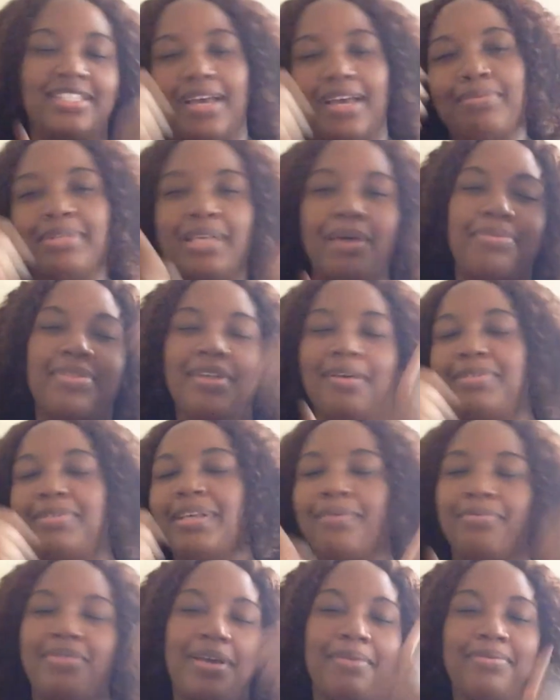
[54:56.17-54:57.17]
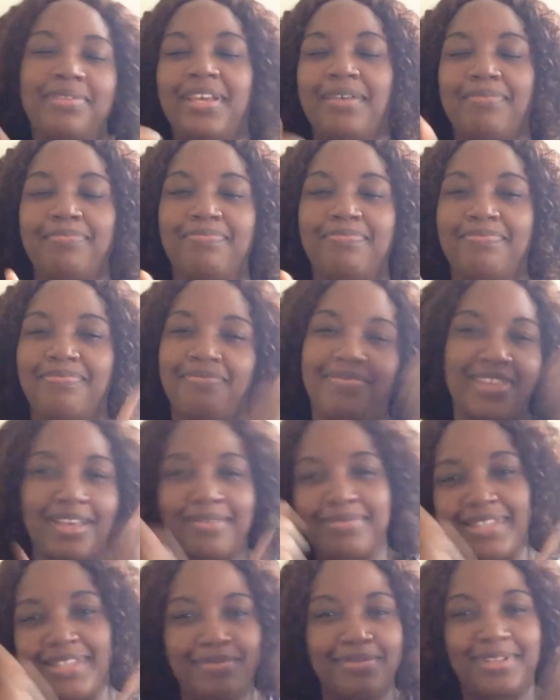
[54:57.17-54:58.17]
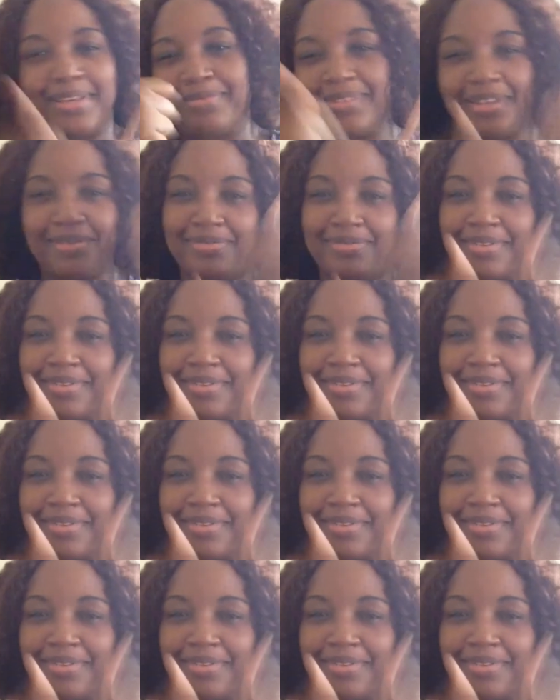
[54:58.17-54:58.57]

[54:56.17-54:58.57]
Thumbs up, thumbs up, thumbs up, thumbs up, thumbs up,